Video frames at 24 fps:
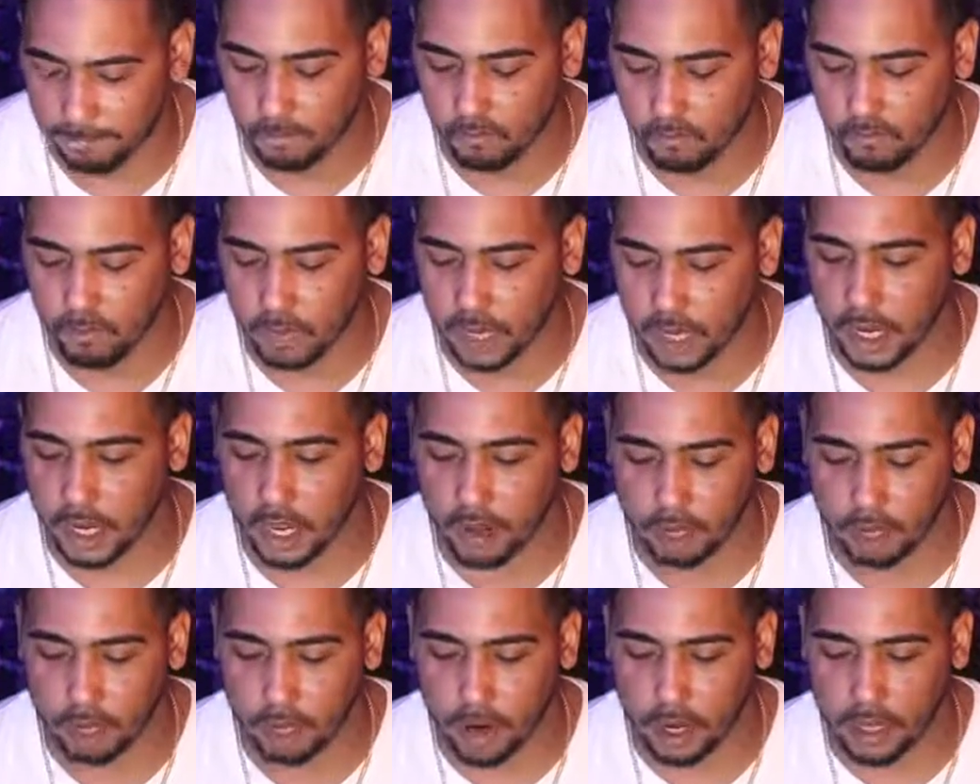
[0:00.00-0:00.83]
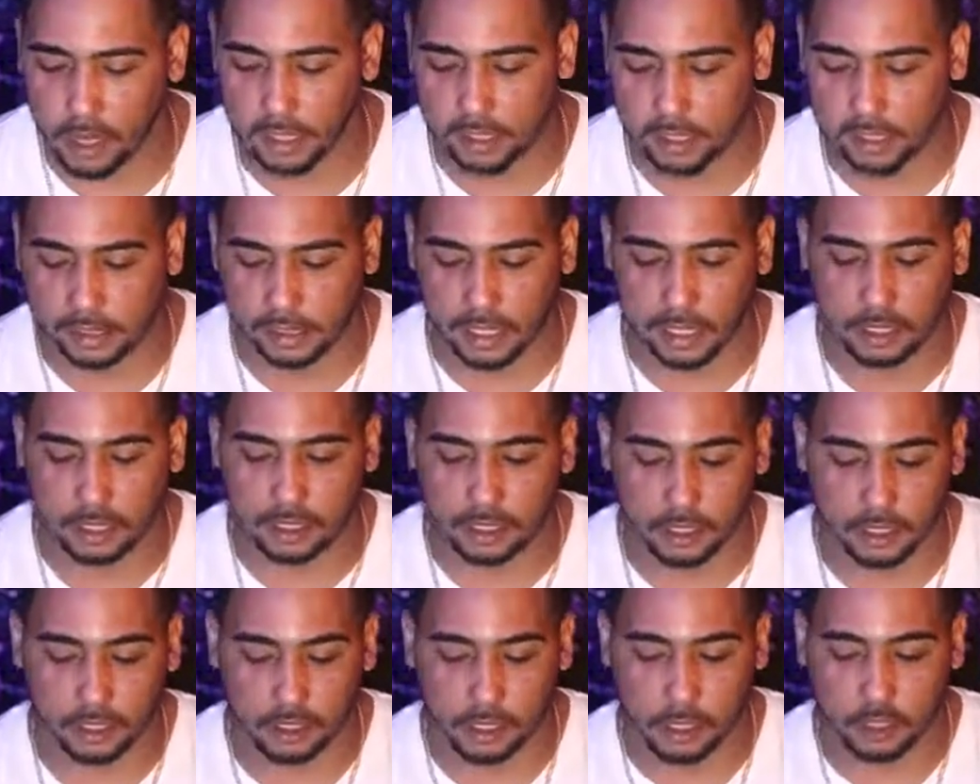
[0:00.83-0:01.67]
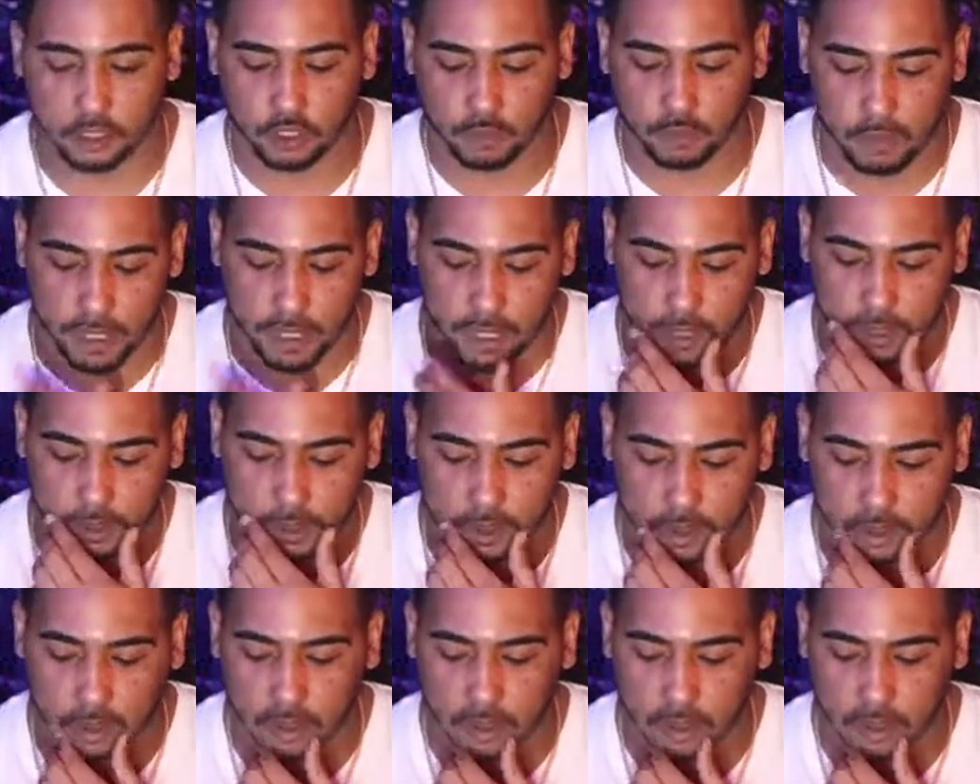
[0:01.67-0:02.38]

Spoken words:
And everybody else that did touch base,